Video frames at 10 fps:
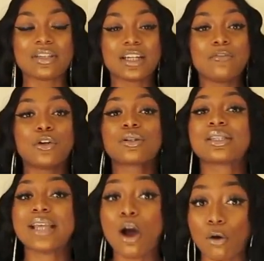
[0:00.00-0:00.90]
to give
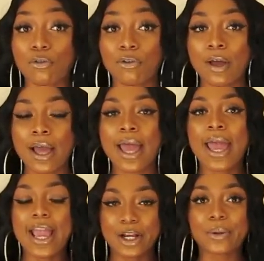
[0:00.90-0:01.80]
yourself
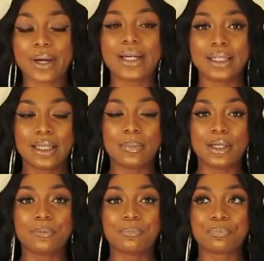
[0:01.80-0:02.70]
a credit
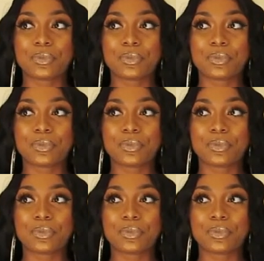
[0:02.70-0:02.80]
limit?